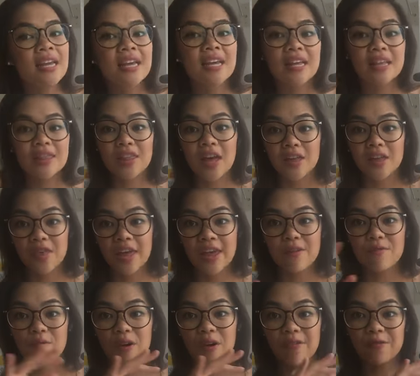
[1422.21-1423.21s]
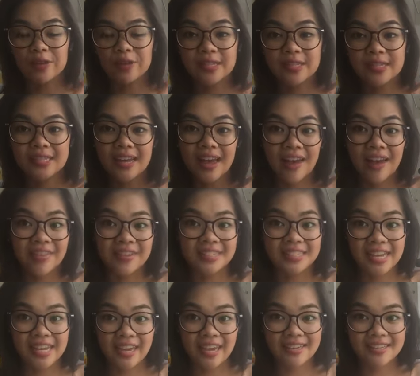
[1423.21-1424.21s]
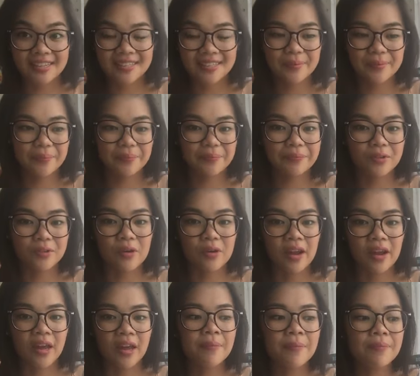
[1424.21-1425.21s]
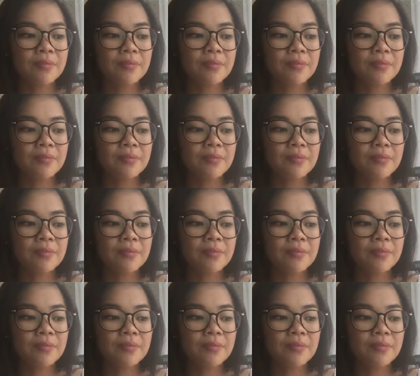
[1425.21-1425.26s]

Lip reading: that they reference other texts. Okay?